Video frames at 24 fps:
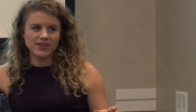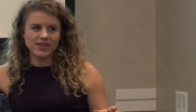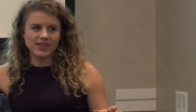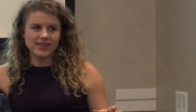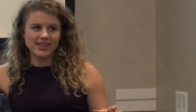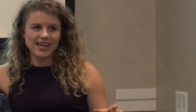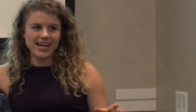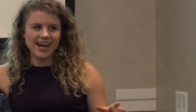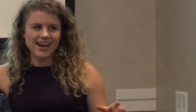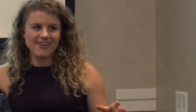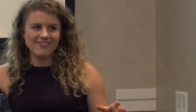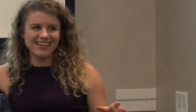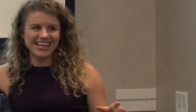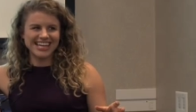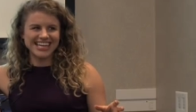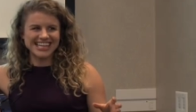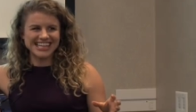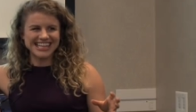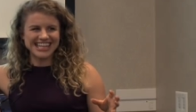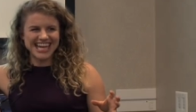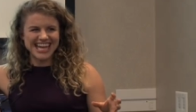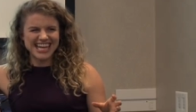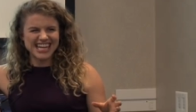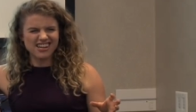they have like
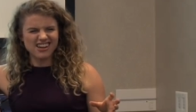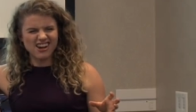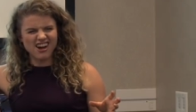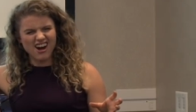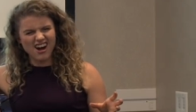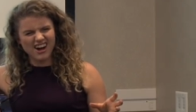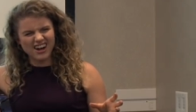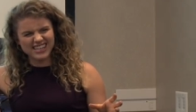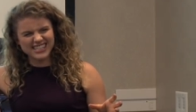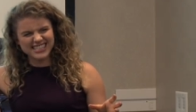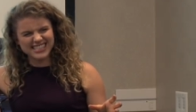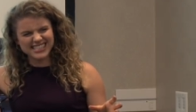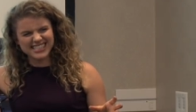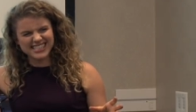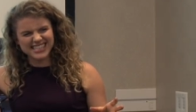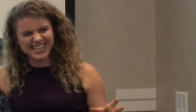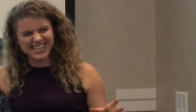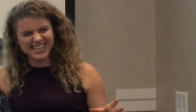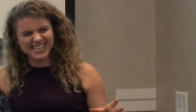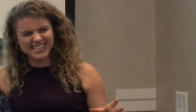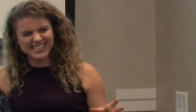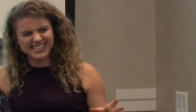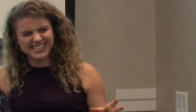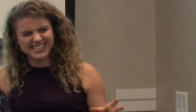late
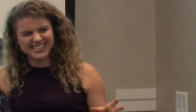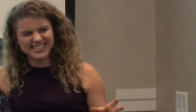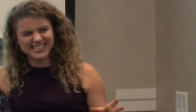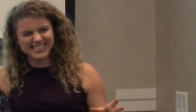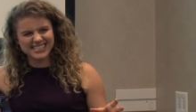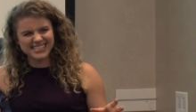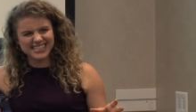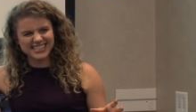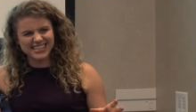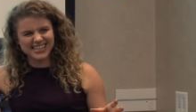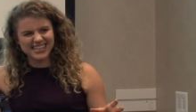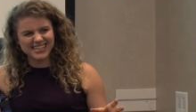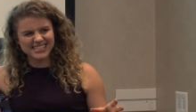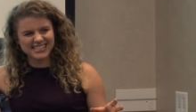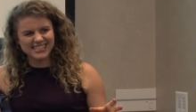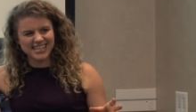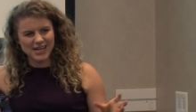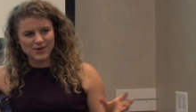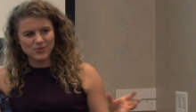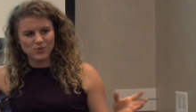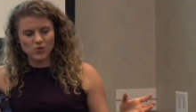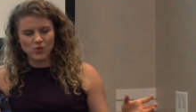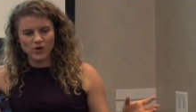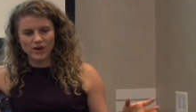onset
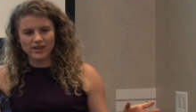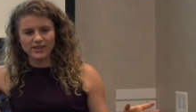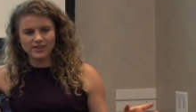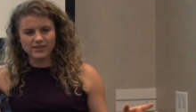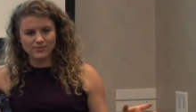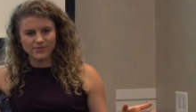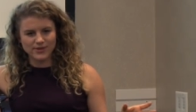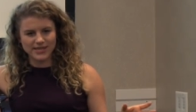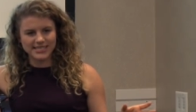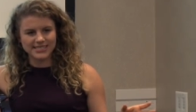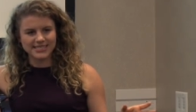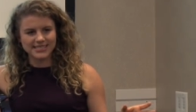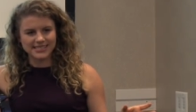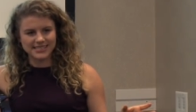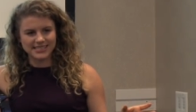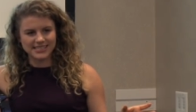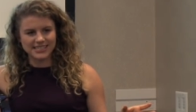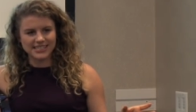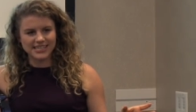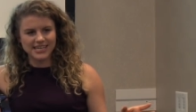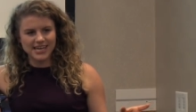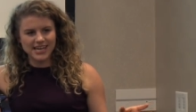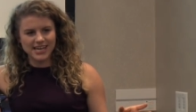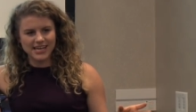type 1,
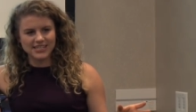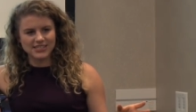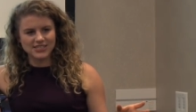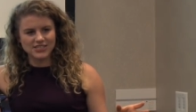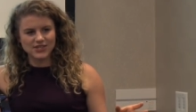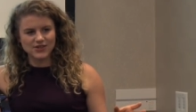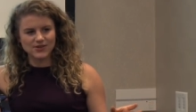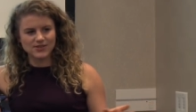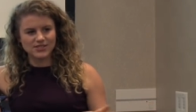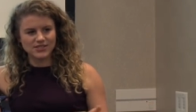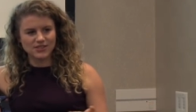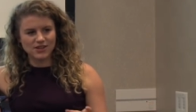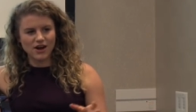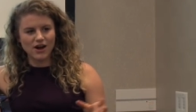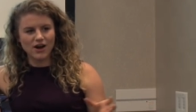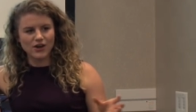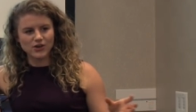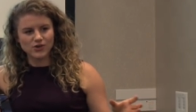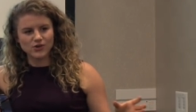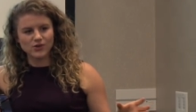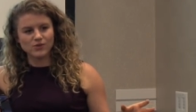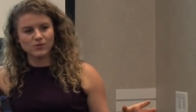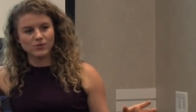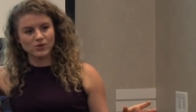basically. And so it's an
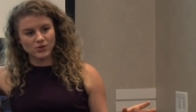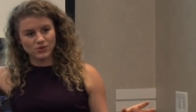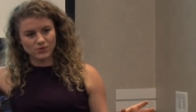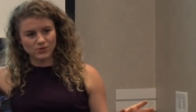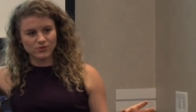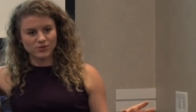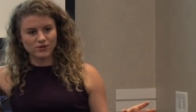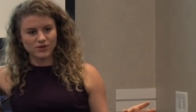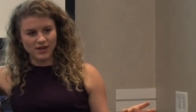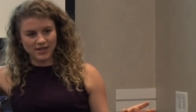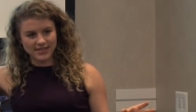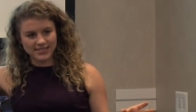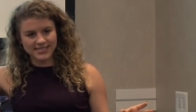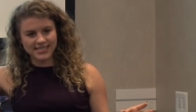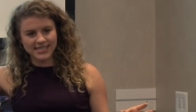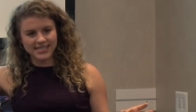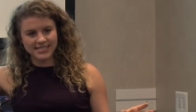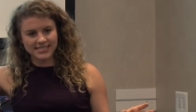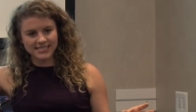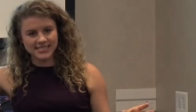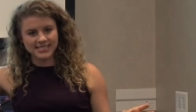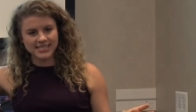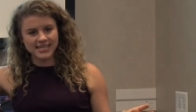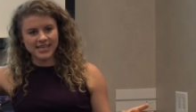autoimmune
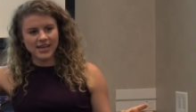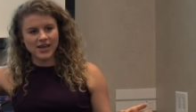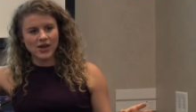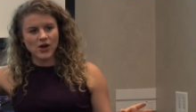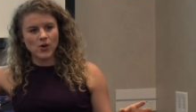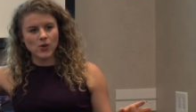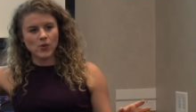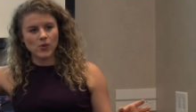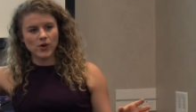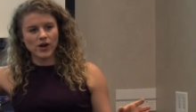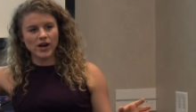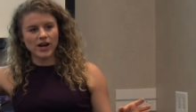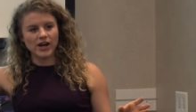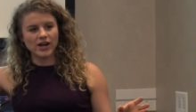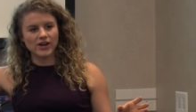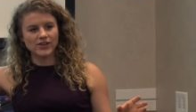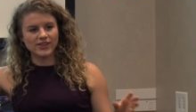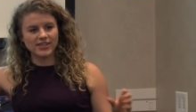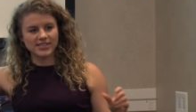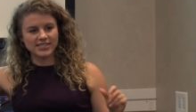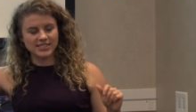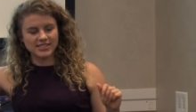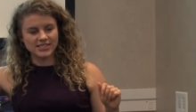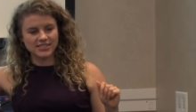process where
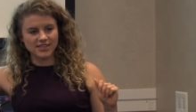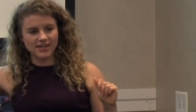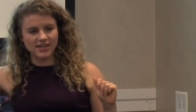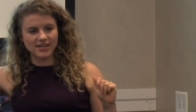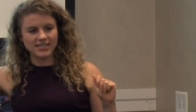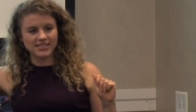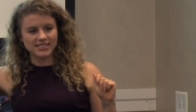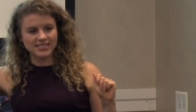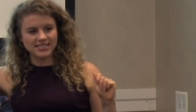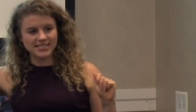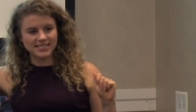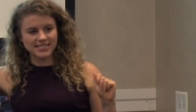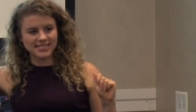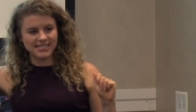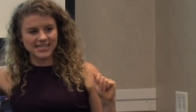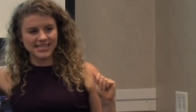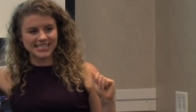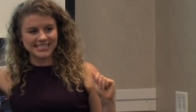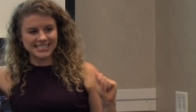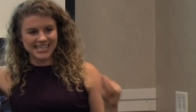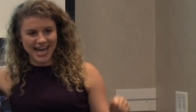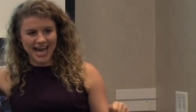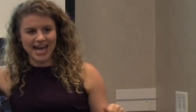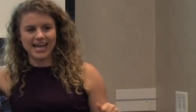they start
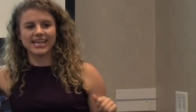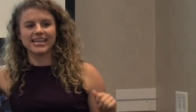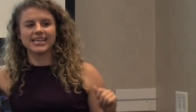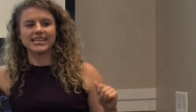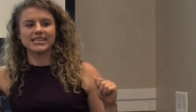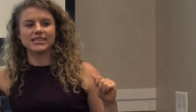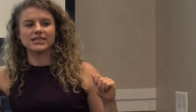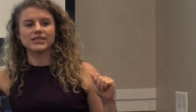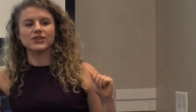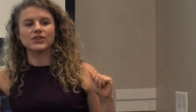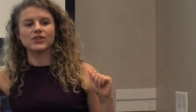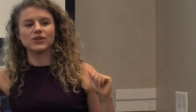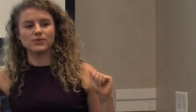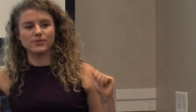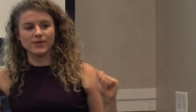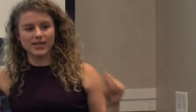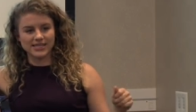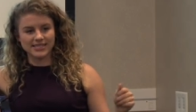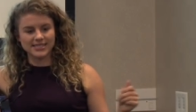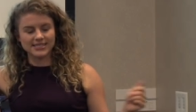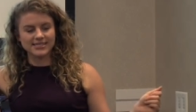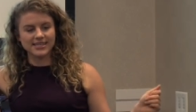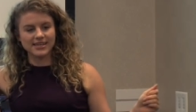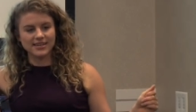attacking their
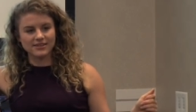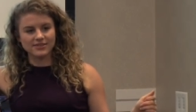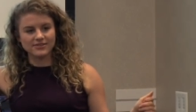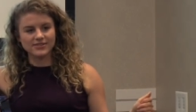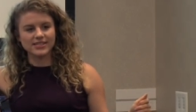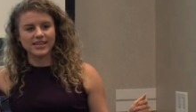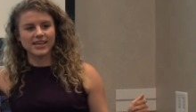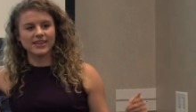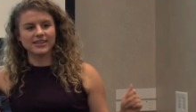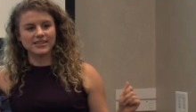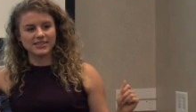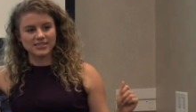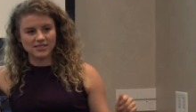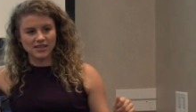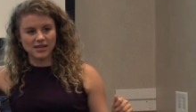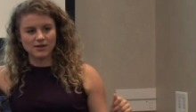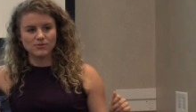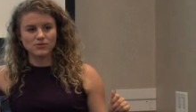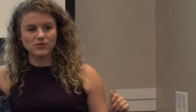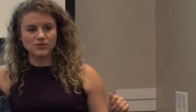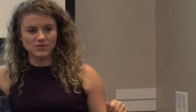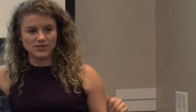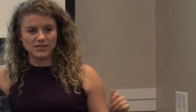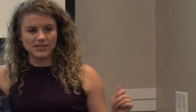beta cells and they stop
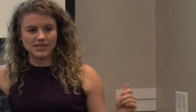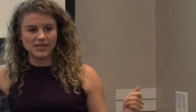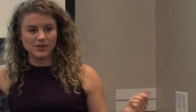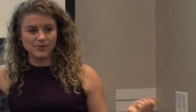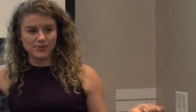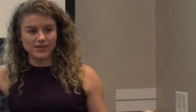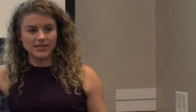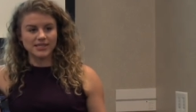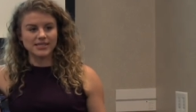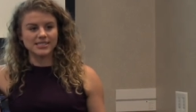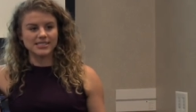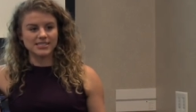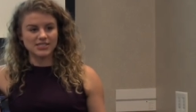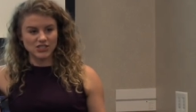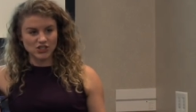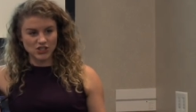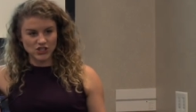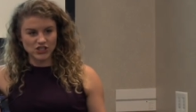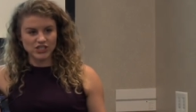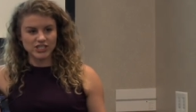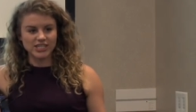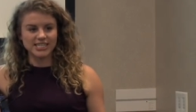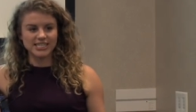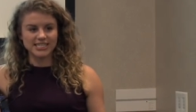losing the ability to
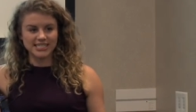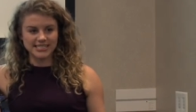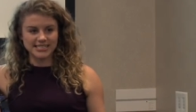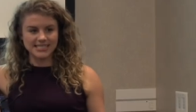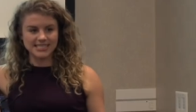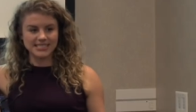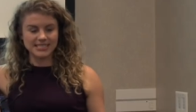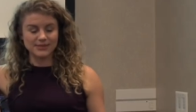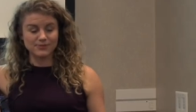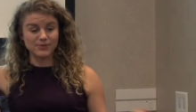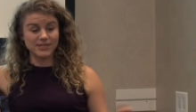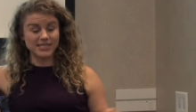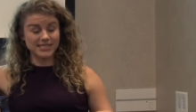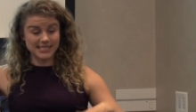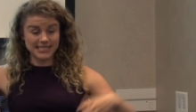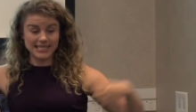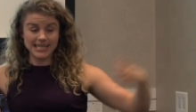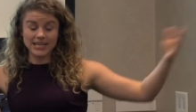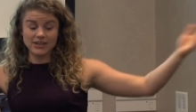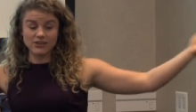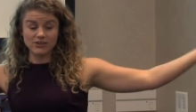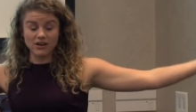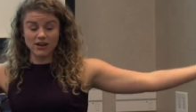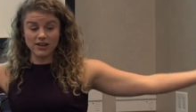create insulin, but it's
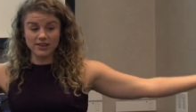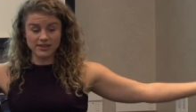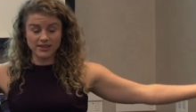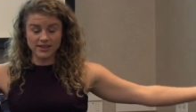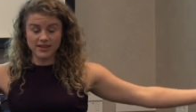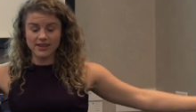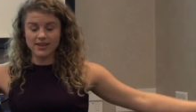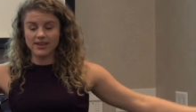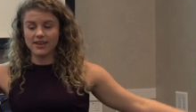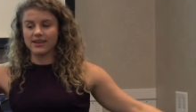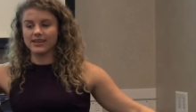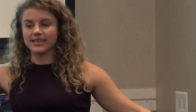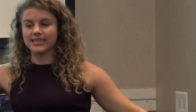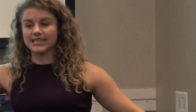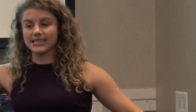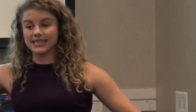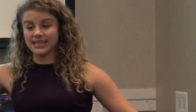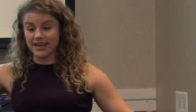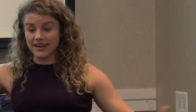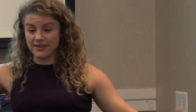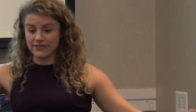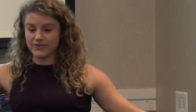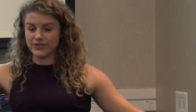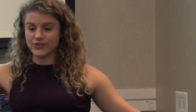later on in
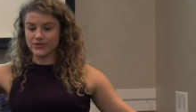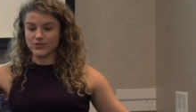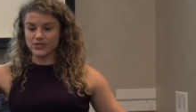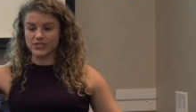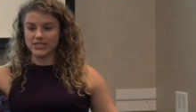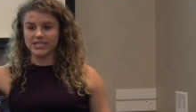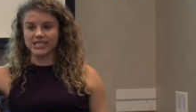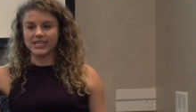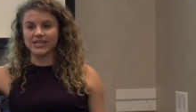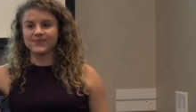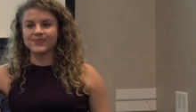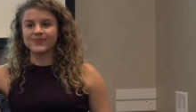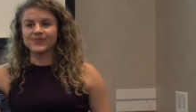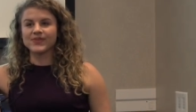life usually.